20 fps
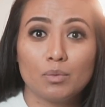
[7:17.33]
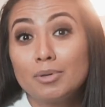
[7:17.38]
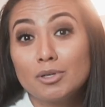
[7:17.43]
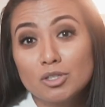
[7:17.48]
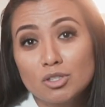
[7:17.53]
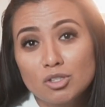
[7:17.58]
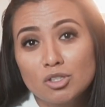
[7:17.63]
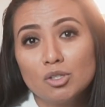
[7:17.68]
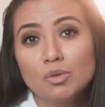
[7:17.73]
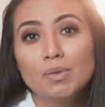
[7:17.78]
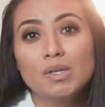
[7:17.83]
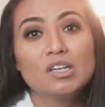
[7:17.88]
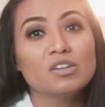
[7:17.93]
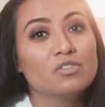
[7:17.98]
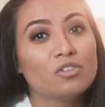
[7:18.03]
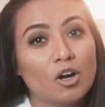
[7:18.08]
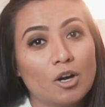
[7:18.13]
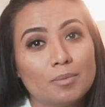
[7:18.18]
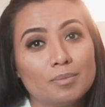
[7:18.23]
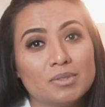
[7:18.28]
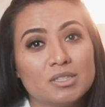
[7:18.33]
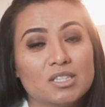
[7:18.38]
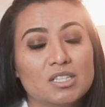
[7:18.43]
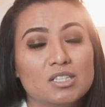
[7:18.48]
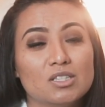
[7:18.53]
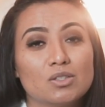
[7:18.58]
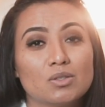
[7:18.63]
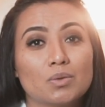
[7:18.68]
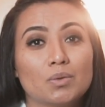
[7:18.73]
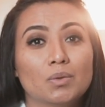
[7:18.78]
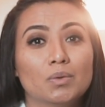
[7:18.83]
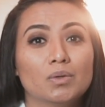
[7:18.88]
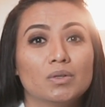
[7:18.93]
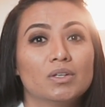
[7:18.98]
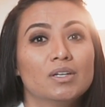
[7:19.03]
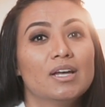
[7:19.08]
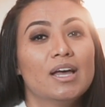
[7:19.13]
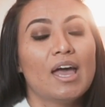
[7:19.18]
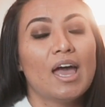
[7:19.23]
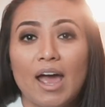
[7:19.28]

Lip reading: pursuing pharmacy school.